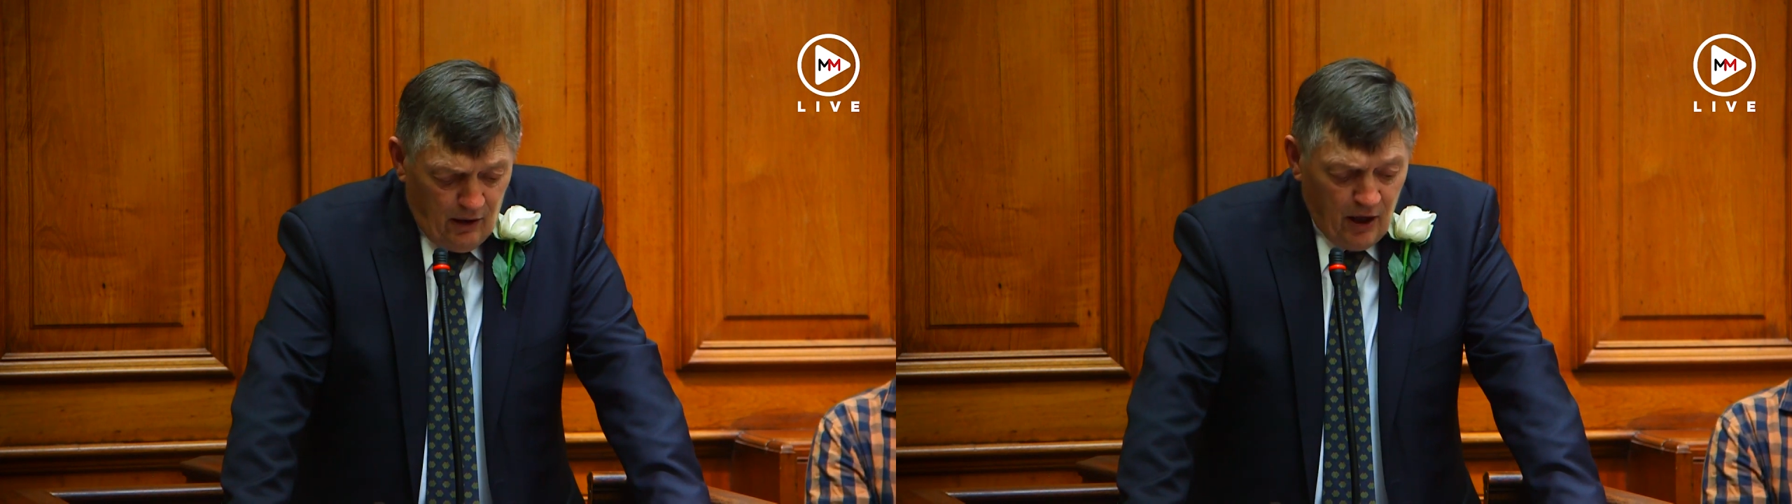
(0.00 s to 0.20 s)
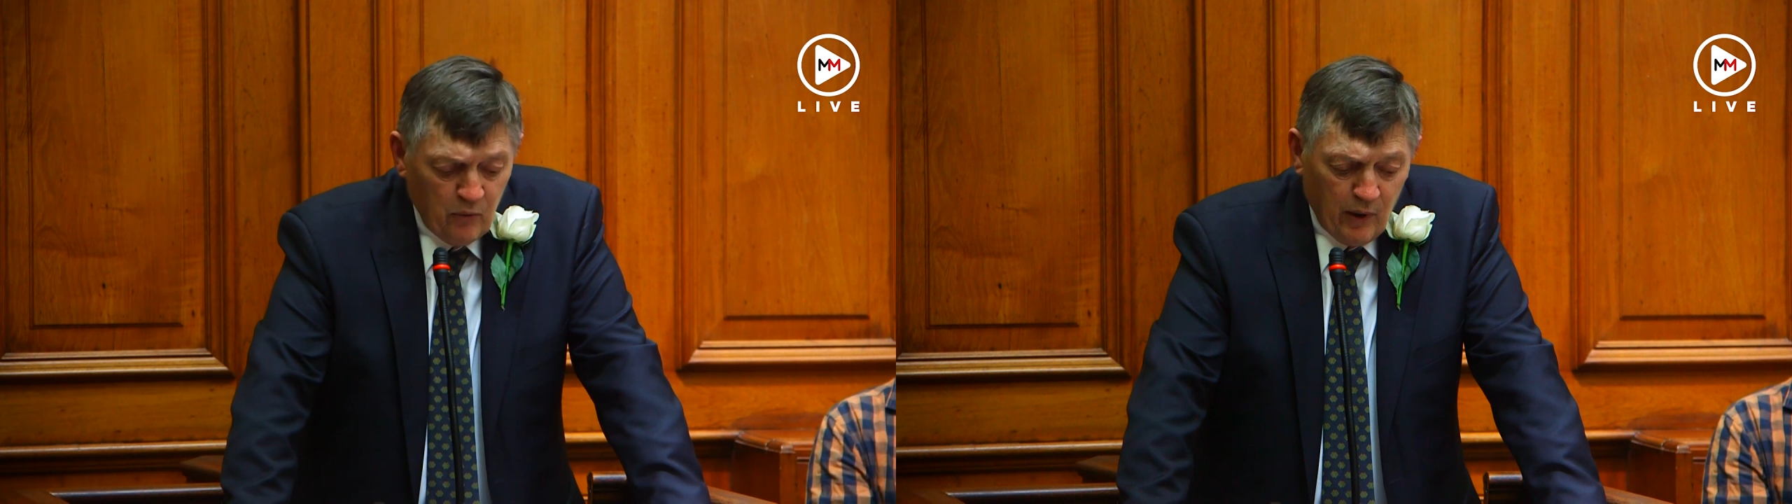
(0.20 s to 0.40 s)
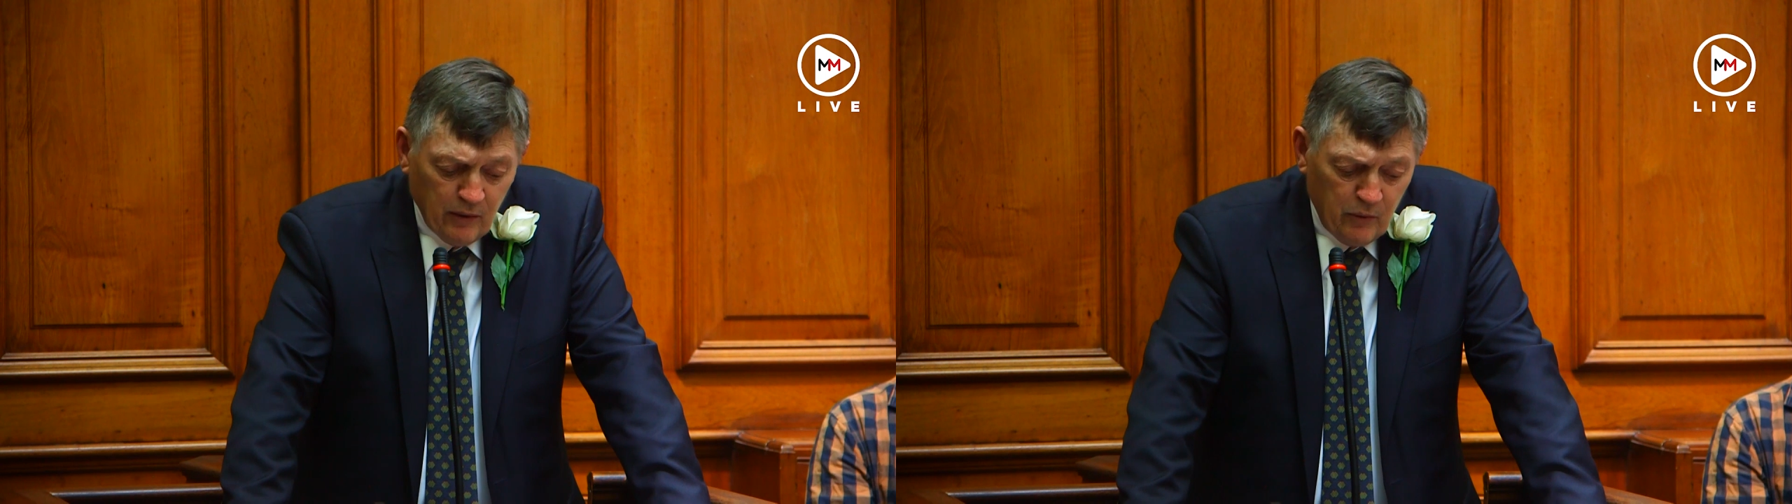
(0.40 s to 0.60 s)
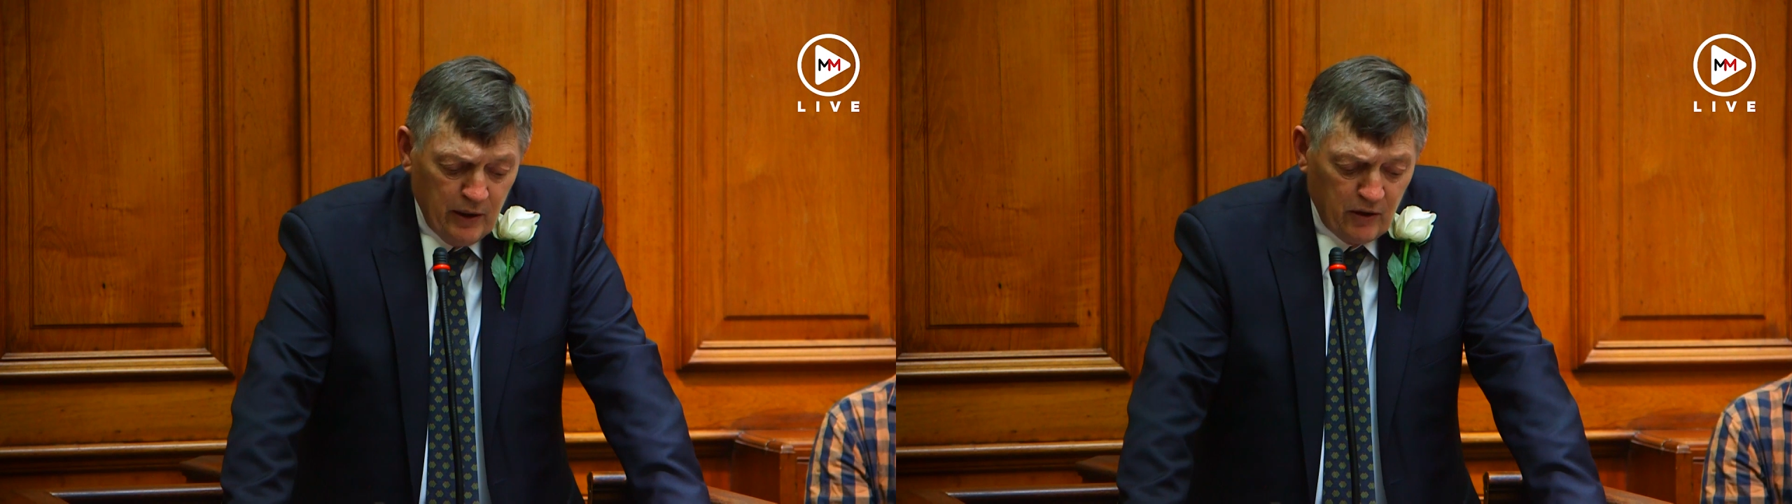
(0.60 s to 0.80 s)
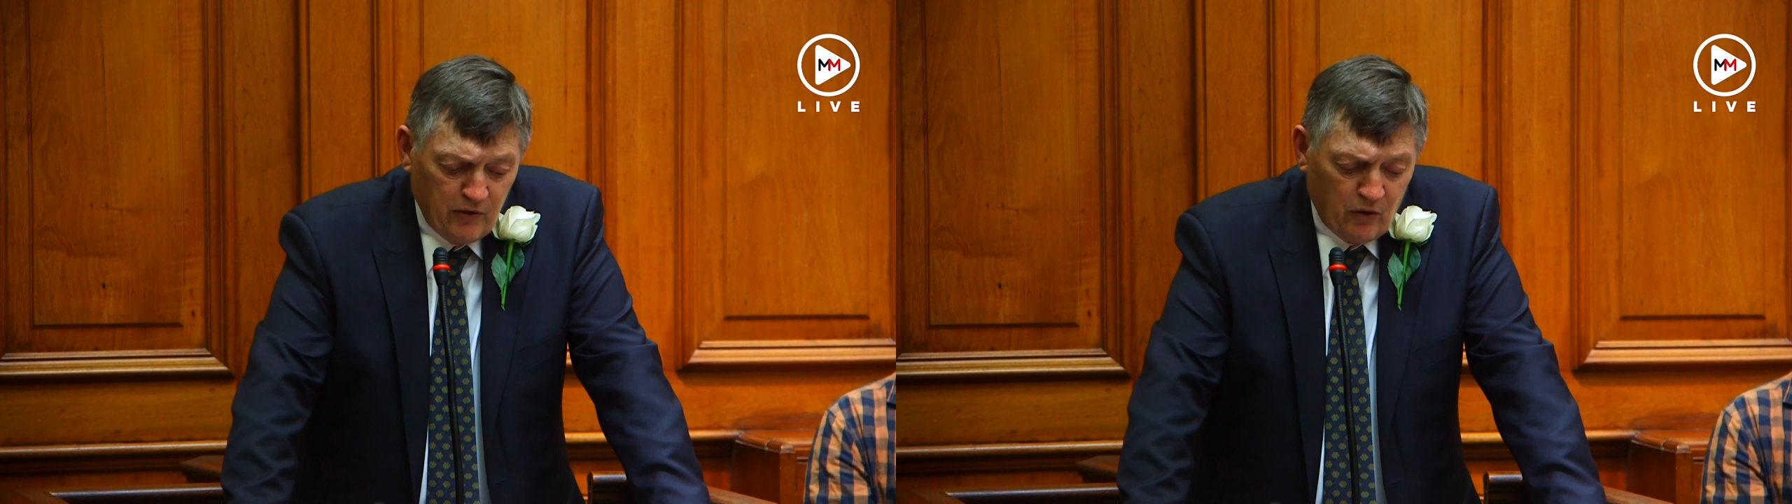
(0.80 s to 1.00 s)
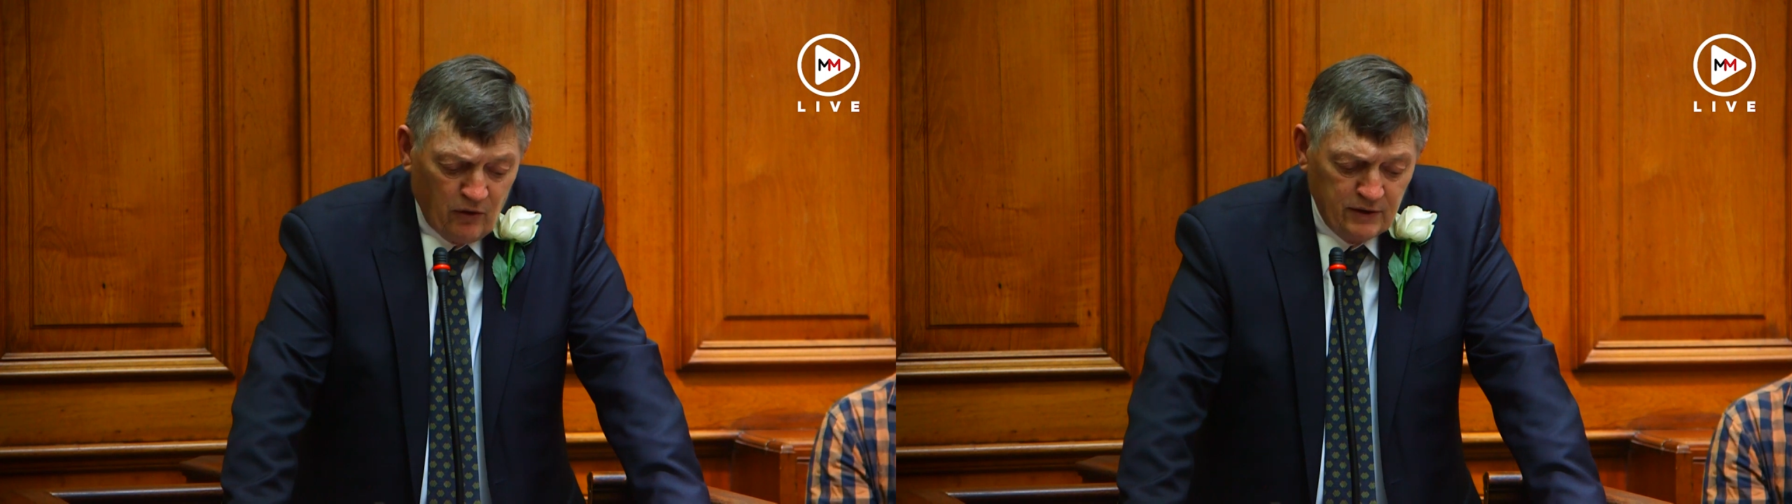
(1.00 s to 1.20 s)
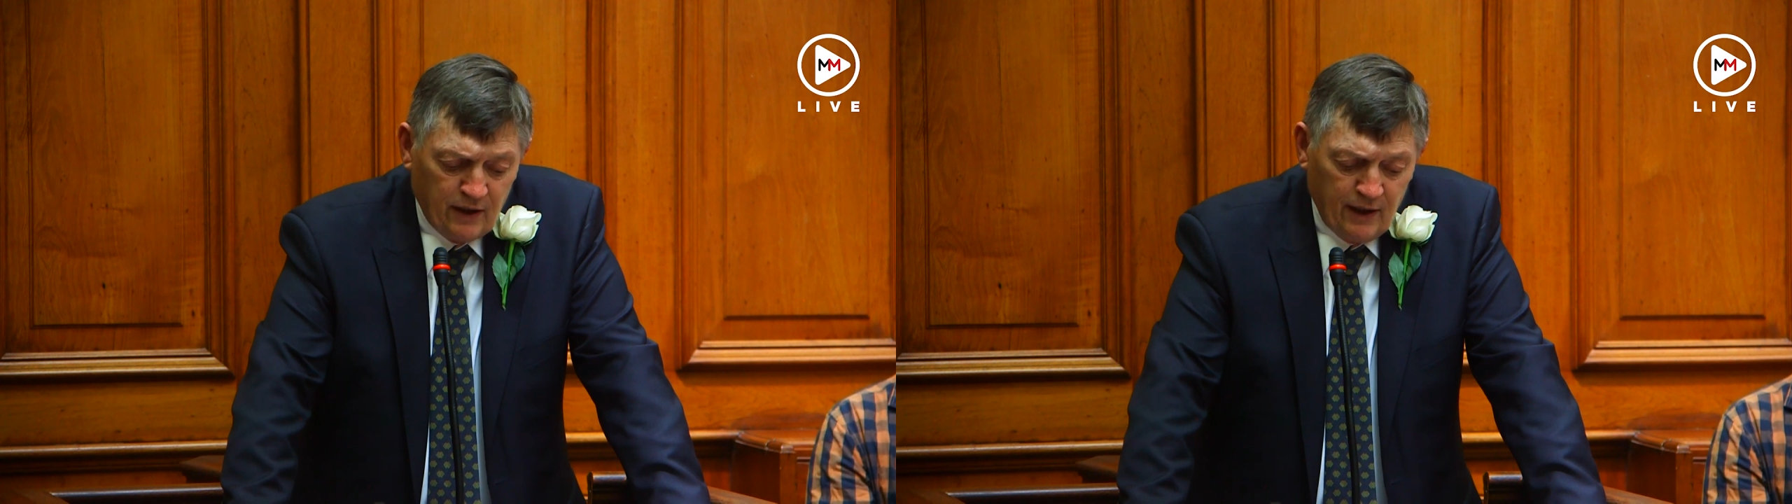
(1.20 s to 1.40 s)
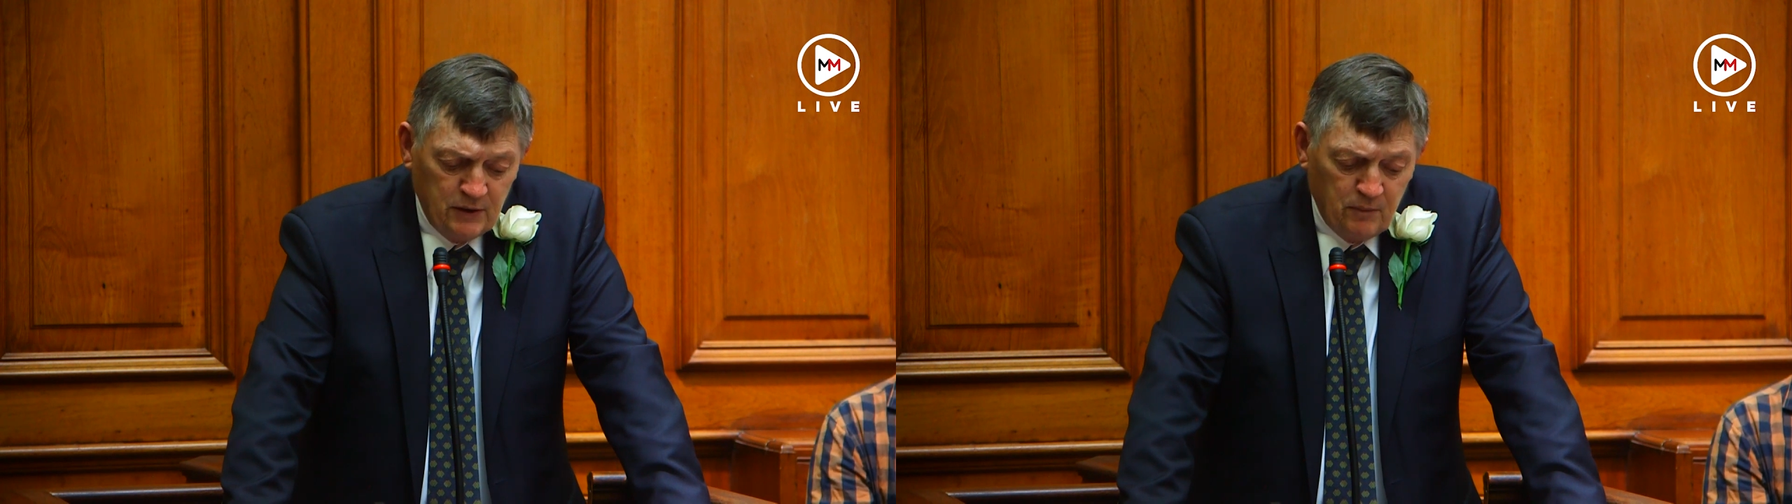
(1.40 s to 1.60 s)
I'm well aware of the constraints